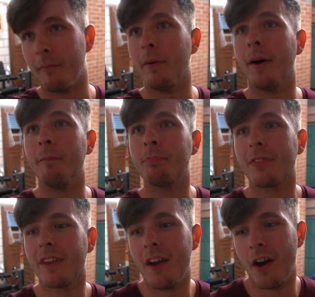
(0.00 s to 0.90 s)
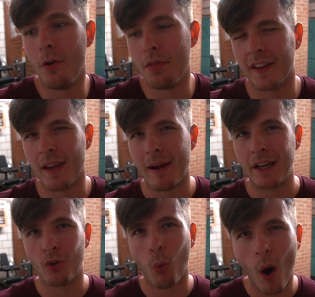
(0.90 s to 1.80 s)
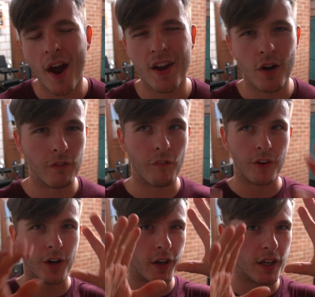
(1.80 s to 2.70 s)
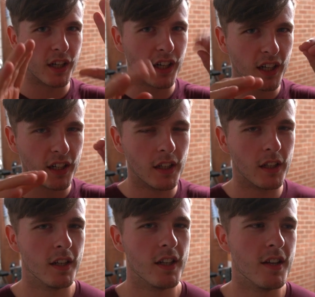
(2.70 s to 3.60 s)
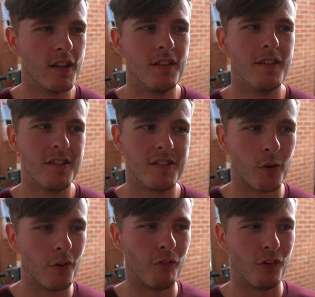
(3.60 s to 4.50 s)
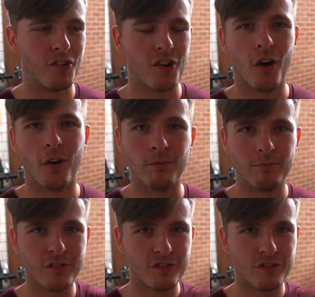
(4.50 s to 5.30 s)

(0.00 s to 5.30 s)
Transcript: But I don't think it made quite enough of a... to it for it to not...